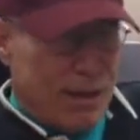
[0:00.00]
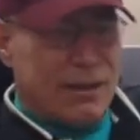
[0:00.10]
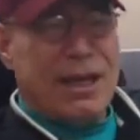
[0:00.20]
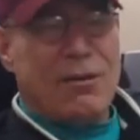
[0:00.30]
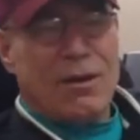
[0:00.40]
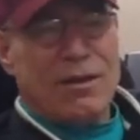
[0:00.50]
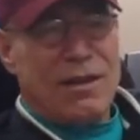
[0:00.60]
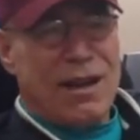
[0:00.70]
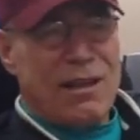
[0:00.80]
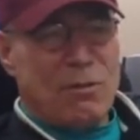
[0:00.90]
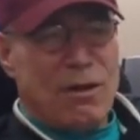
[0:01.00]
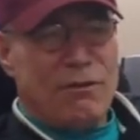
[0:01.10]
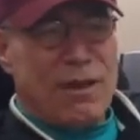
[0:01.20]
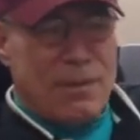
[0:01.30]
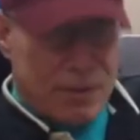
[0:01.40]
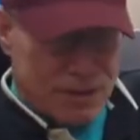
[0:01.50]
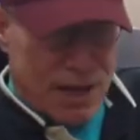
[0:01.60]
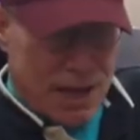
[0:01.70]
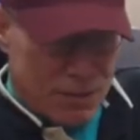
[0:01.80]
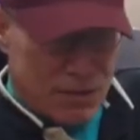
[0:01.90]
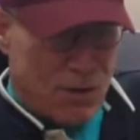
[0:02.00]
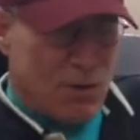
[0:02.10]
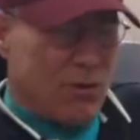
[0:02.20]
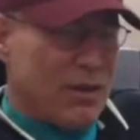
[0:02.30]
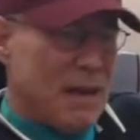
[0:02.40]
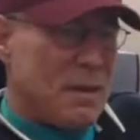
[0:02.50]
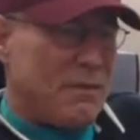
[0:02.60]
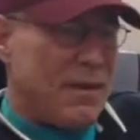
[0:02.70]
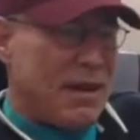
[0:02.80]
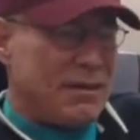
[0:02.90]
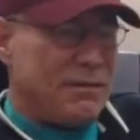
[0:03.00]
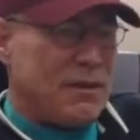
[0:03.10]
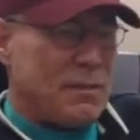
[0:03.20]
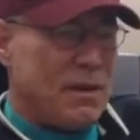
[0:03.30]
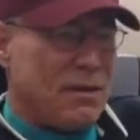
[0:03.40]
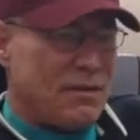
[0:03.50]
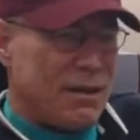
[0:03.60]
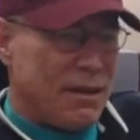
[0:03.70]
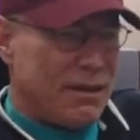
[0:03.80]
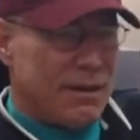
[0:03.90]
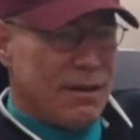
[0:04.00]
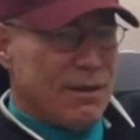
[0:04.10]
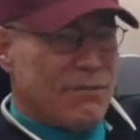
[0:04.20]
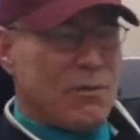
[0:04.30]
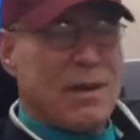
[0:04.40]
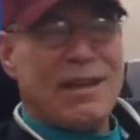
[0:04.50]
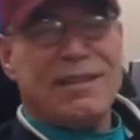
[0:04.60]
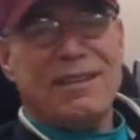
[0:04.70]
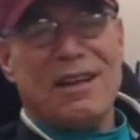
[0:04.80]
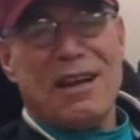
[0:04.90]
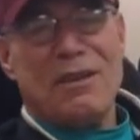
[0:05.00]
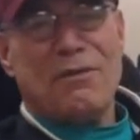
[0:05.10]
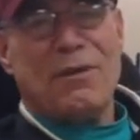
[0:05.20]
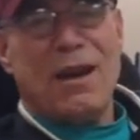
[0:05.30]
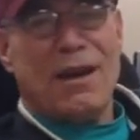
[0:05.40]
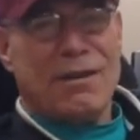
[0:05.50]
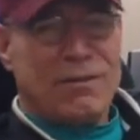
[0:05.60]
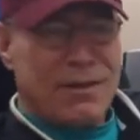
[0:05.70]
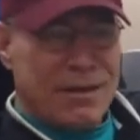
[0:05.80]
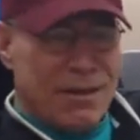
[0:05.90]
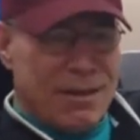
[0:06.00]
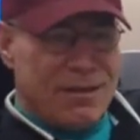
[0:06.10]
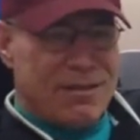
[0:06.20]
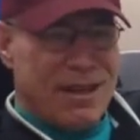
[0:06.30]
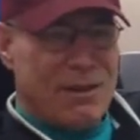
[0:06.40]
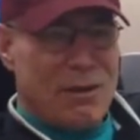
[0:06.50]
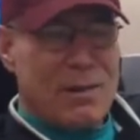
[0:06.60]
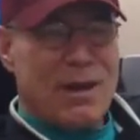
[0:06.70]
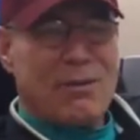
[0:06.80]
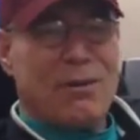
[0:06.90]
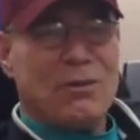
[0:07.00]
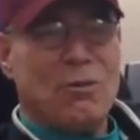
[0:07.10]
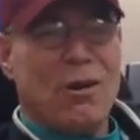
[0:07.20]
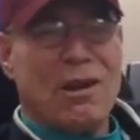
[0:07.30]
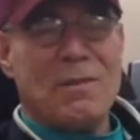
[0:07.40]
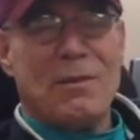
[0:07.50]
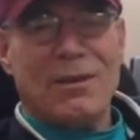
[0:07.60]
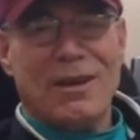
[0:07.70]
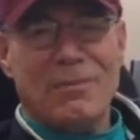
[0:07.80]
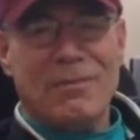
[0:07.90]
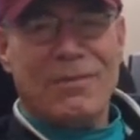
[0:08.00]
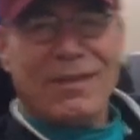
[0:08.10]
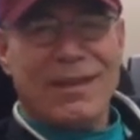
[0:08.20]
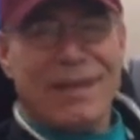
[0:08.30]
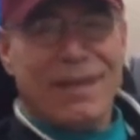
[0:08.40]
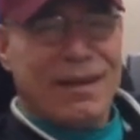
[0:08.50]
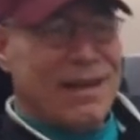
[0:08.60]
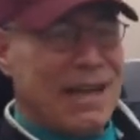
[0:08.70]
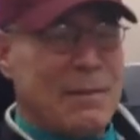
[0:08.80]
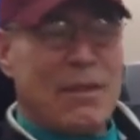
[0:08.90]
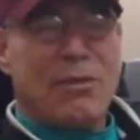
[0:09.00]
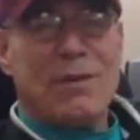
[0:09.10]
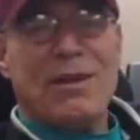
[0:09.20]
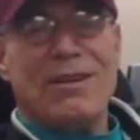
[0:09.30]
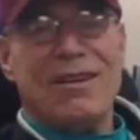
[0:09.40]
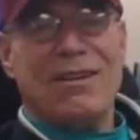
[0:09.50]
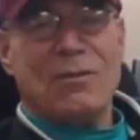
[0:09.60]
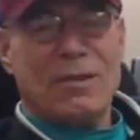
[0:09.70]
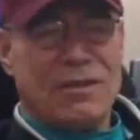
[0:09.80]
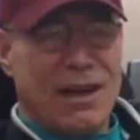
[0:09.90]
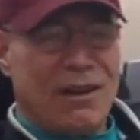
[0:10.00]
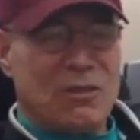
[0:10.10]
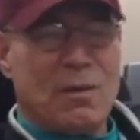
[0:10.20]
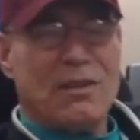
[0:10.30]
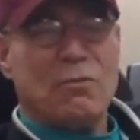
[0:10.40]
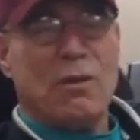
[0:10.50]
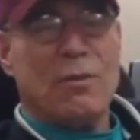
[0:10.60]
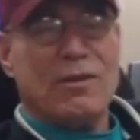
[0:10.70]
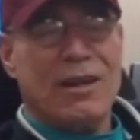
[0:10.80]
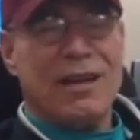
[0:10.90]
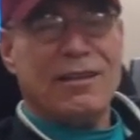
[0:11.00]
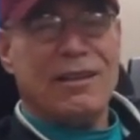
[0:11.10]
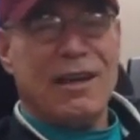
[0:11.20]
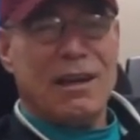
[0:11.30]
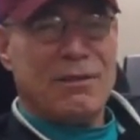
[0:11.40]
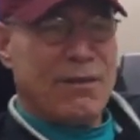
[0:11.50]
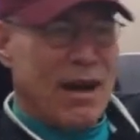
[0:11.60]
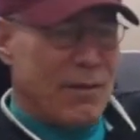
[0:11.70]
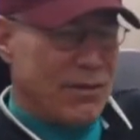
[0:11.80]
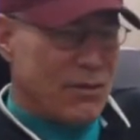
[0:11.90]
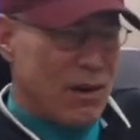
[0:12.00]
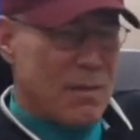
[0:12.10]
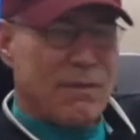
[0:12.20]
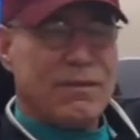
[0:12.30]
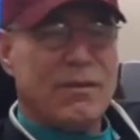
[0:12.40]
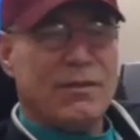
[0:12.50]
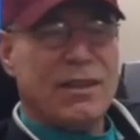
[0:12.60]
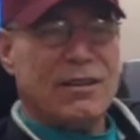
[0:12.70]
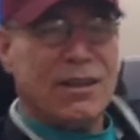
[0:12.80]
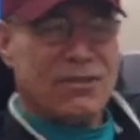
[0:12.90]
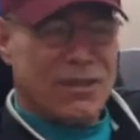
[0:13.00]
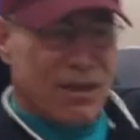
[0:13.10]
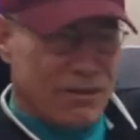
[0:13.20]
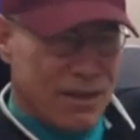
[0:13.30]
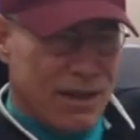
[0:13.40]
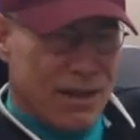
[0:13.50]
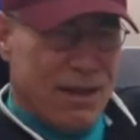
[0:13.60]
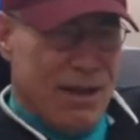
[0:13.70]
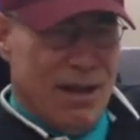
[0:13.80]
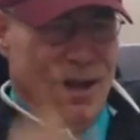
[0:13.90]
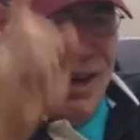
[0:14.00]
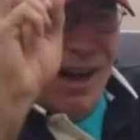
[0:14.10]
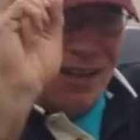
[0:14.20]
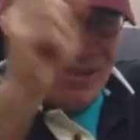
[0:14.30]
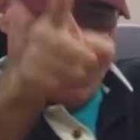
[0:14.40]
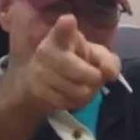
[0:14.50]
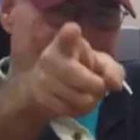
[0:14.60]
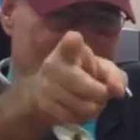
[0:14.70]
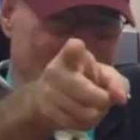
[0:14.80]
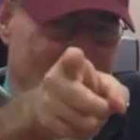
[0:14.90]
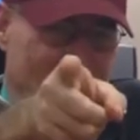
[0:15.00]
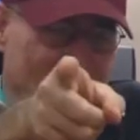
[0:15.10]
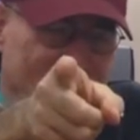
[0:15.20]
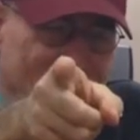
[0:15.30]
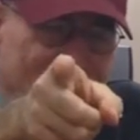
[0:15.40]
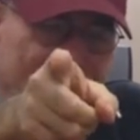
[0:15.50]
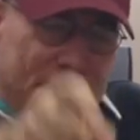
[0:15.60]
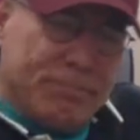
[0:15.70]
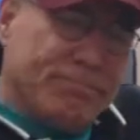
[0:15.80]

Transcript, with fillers: Later on today in the world-famous game show called Name That Fantasy Football Stud from 1995, Seattle running back Chris Warren. Remember him? He had about three good years with Seattle. His best one was 1995 when he scored about 15 touchdowns. I'll see you guys later on today.